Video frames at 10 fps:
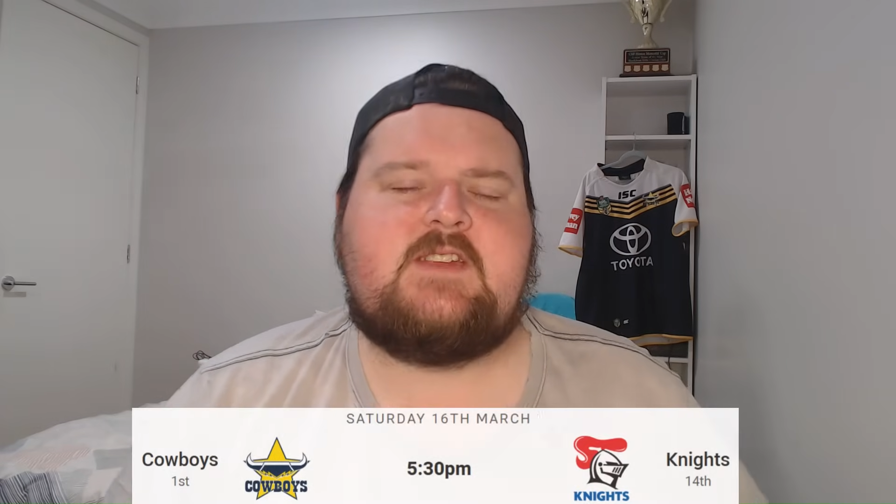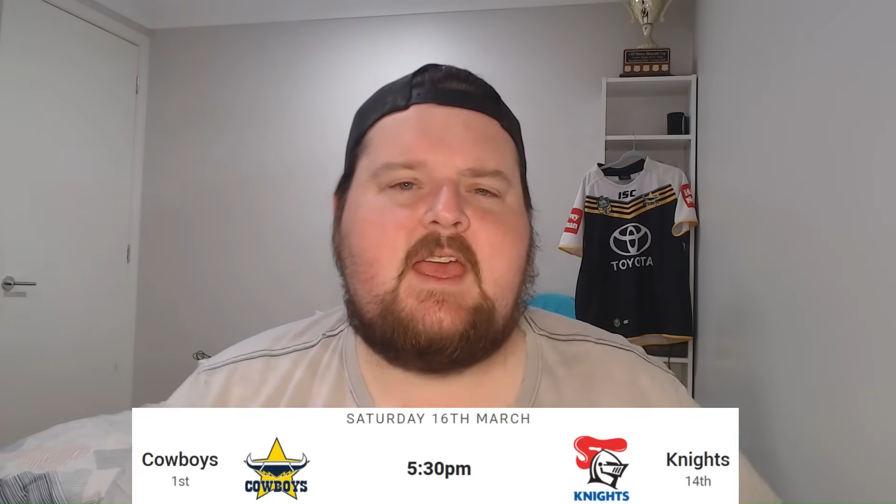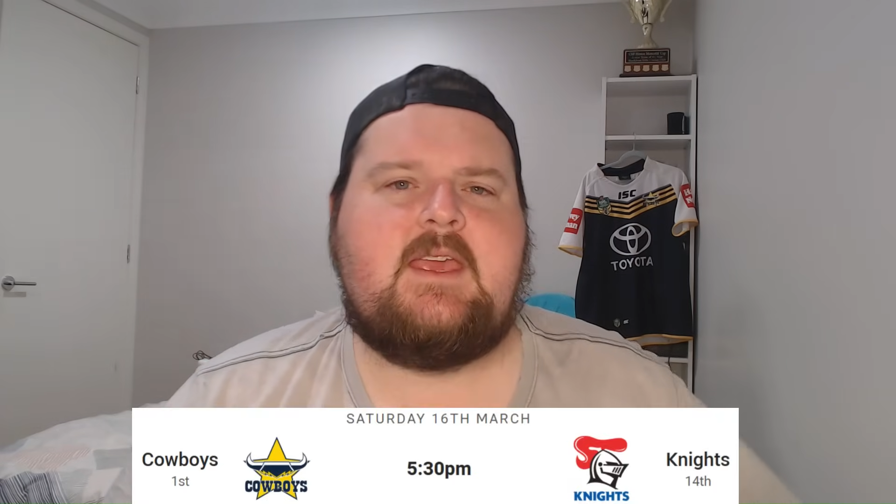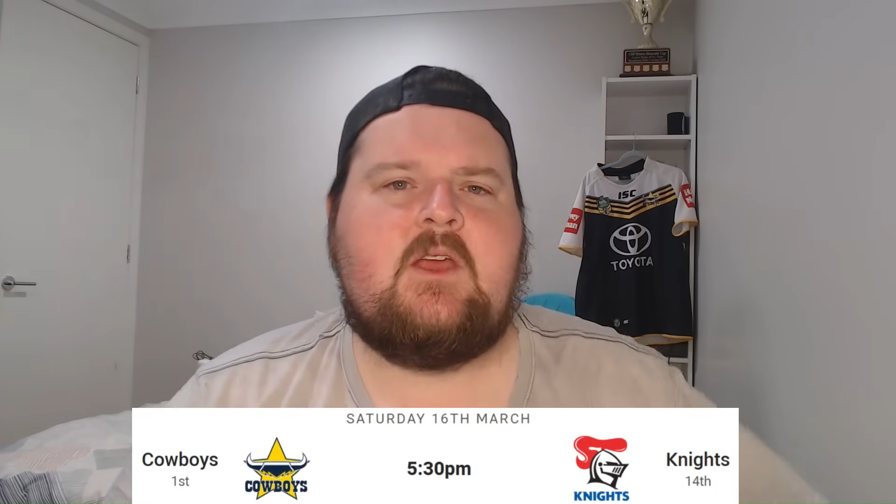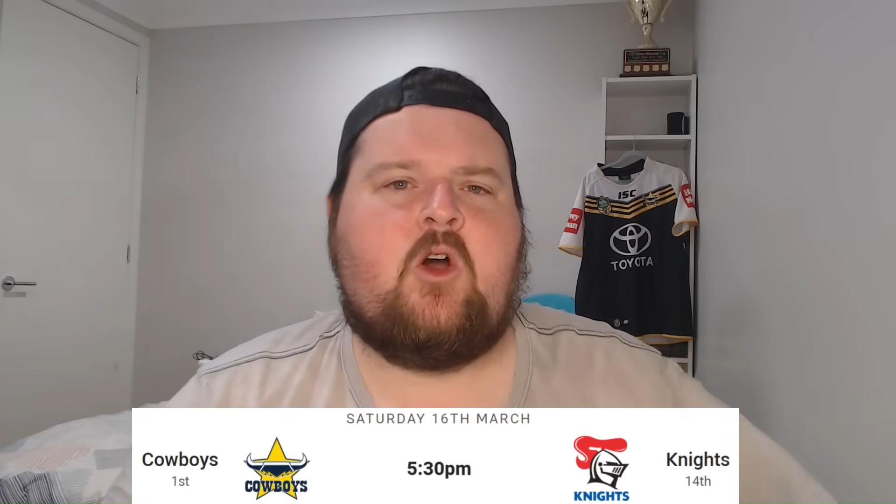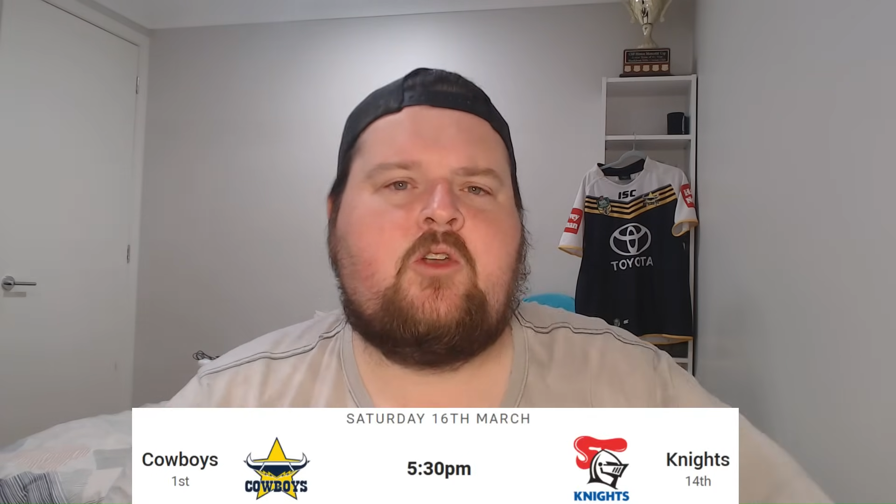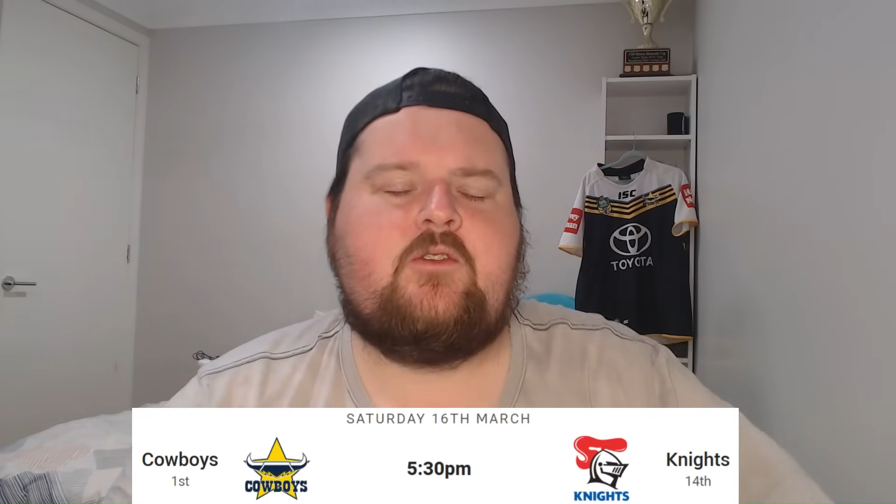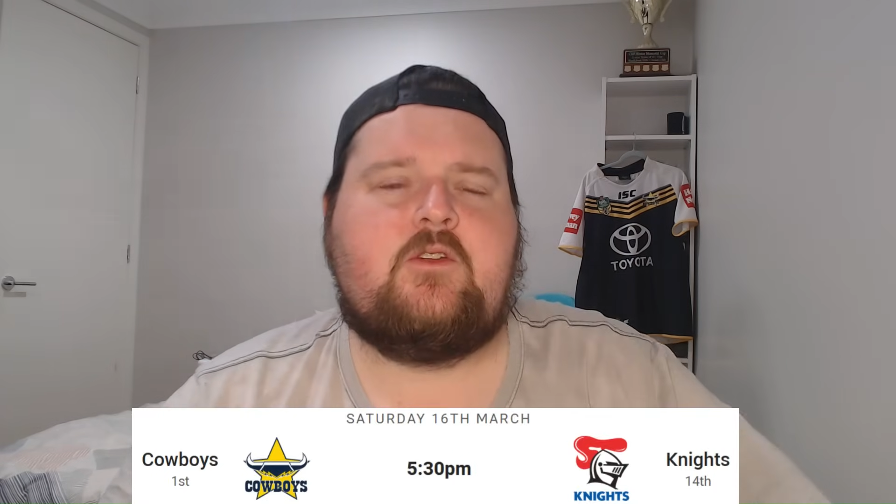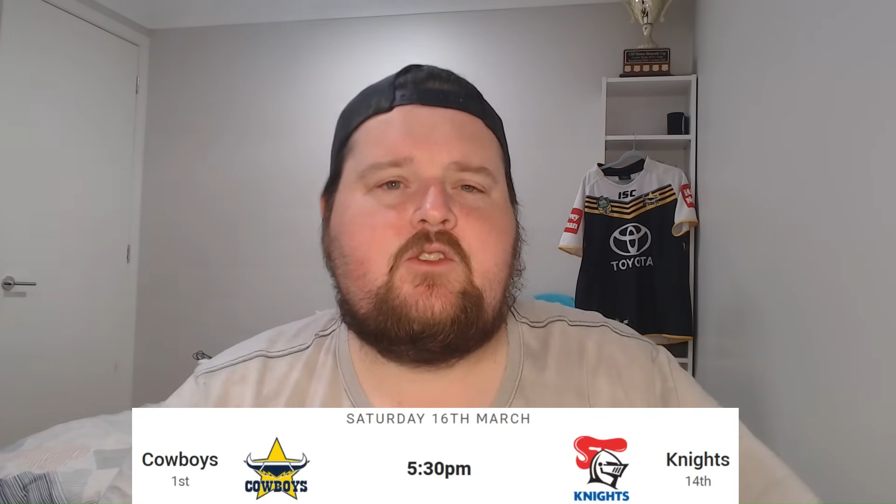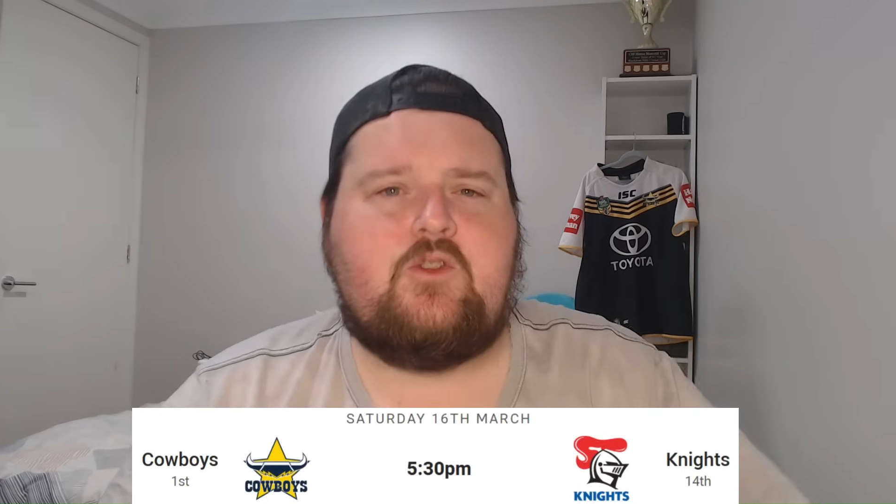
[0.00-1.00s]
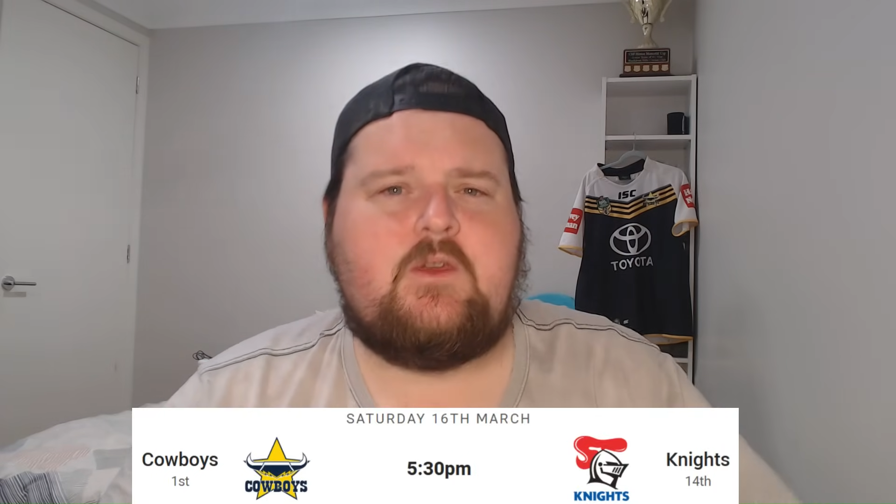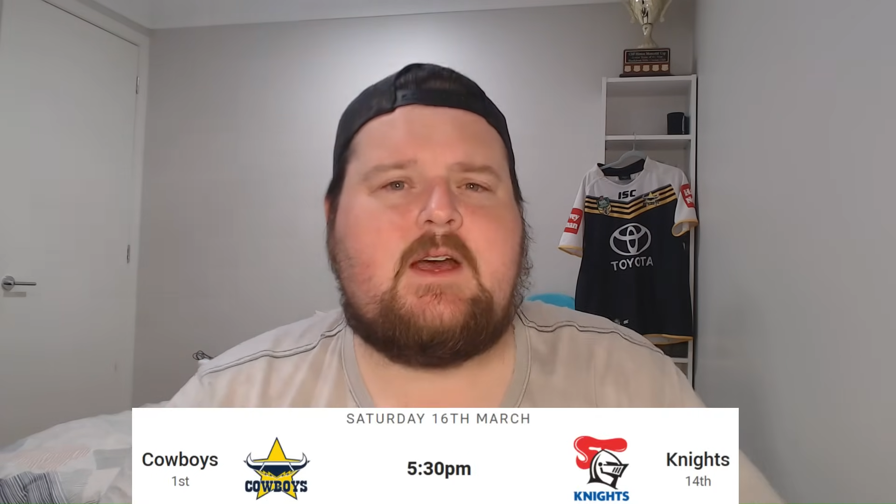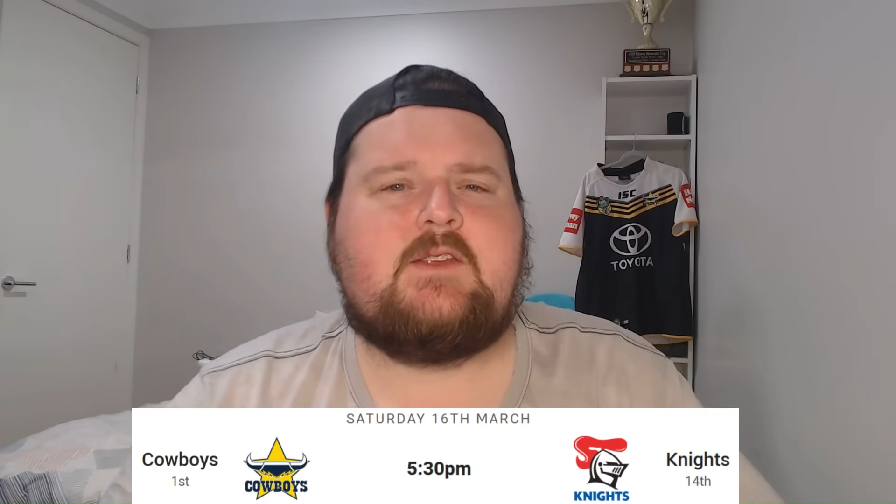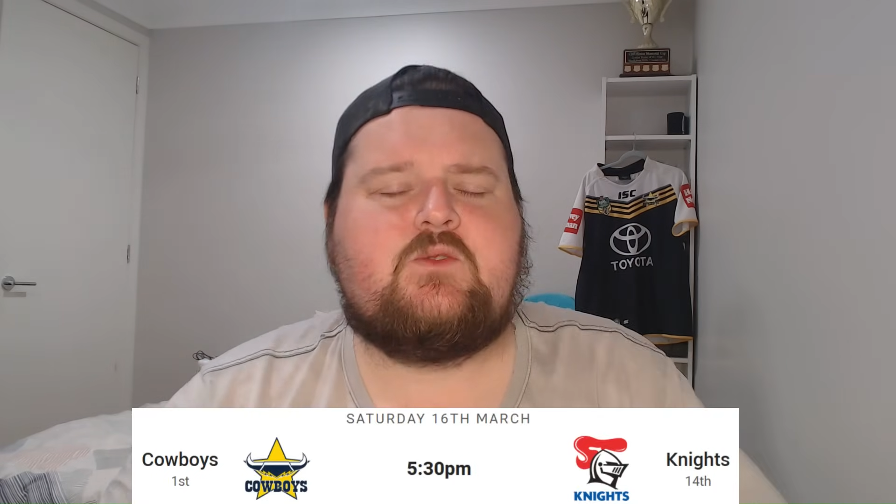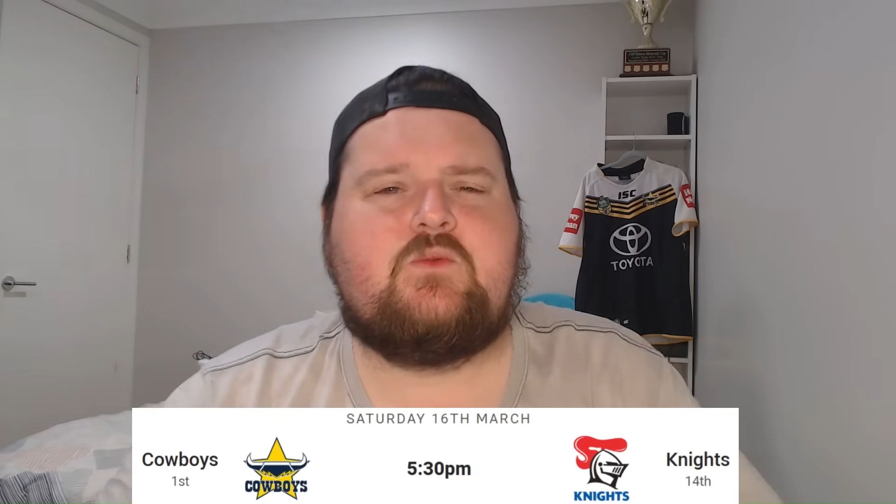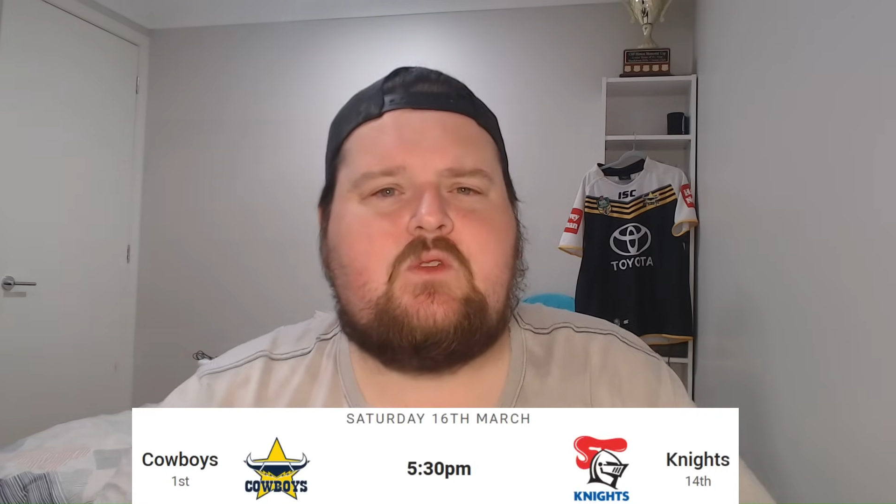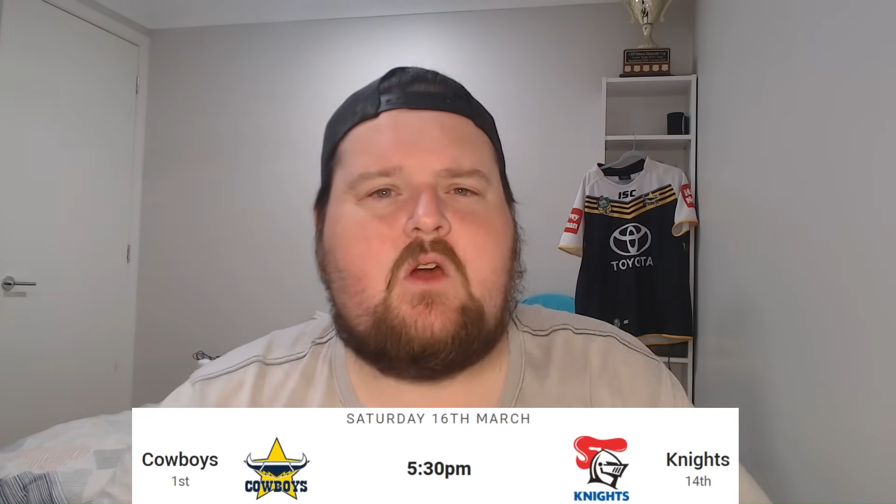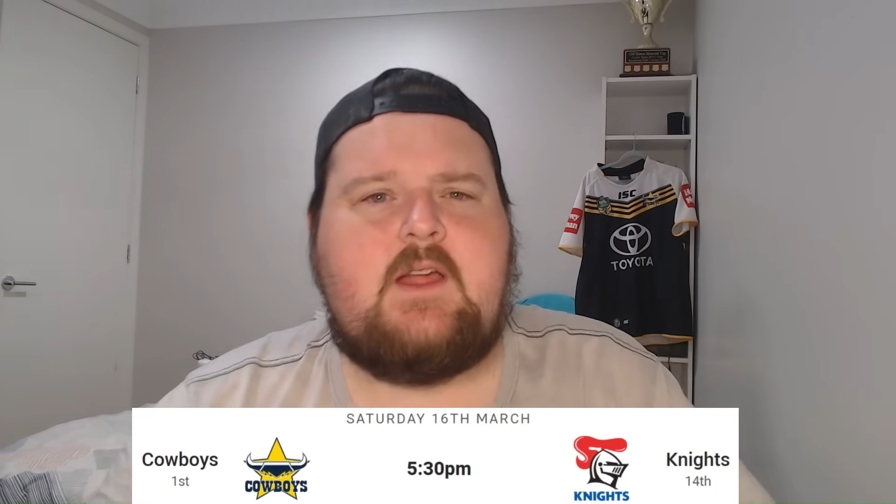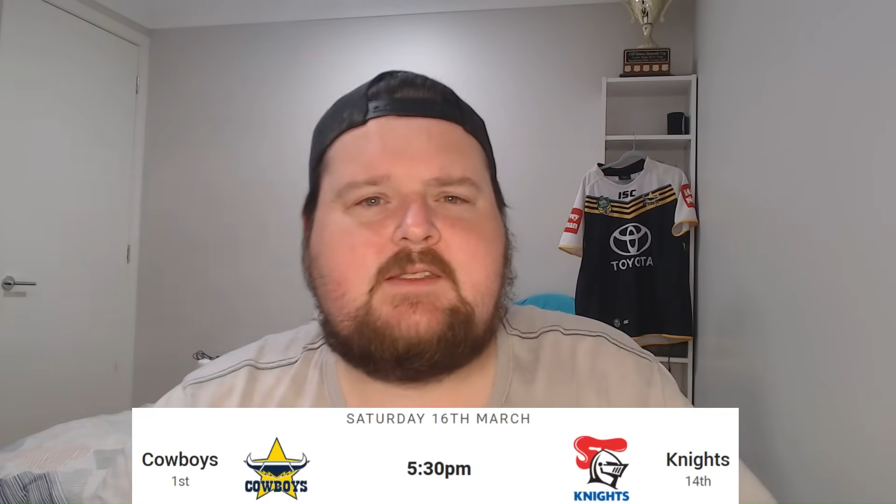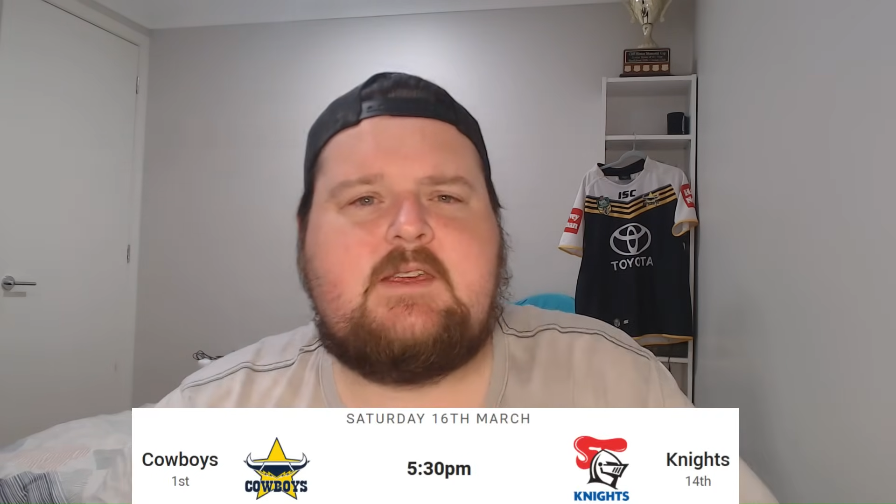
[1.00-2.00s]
taking on the Newcastle Knights